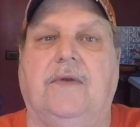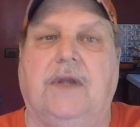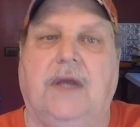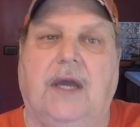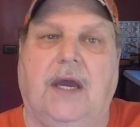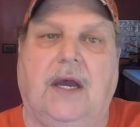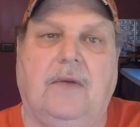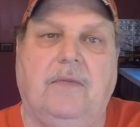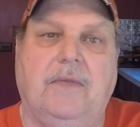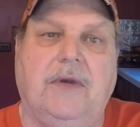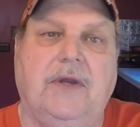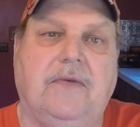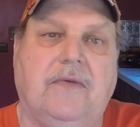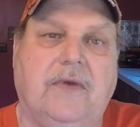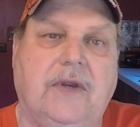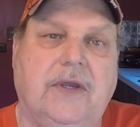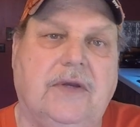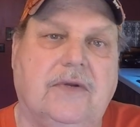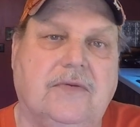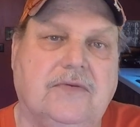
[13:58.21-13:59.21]
now I'll be
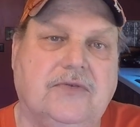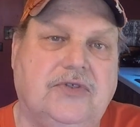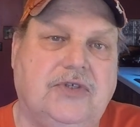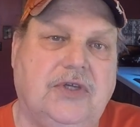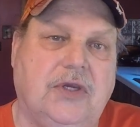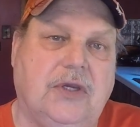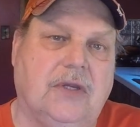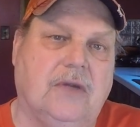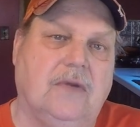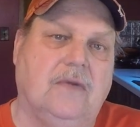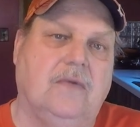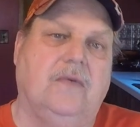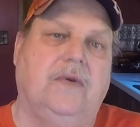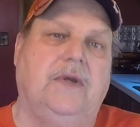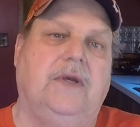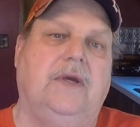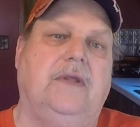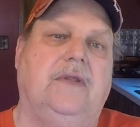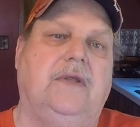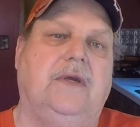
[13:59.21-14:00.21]
real gentle
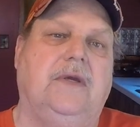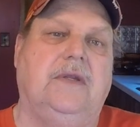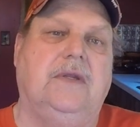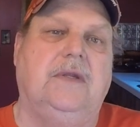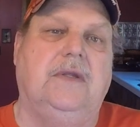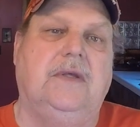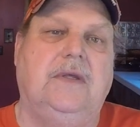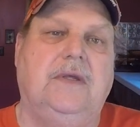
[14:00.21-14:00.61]
with it.